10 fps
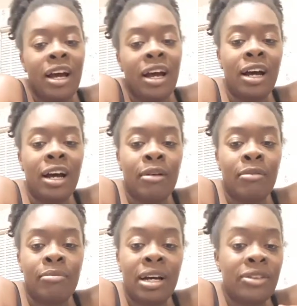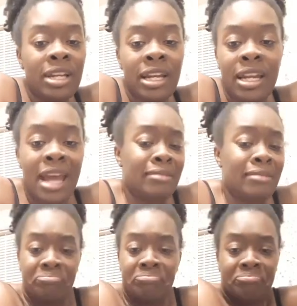But other than that,
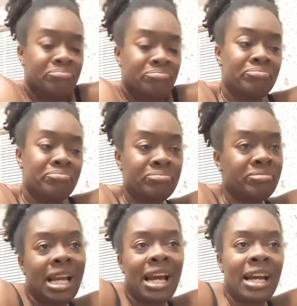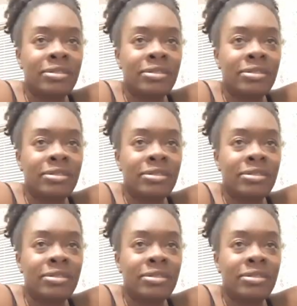I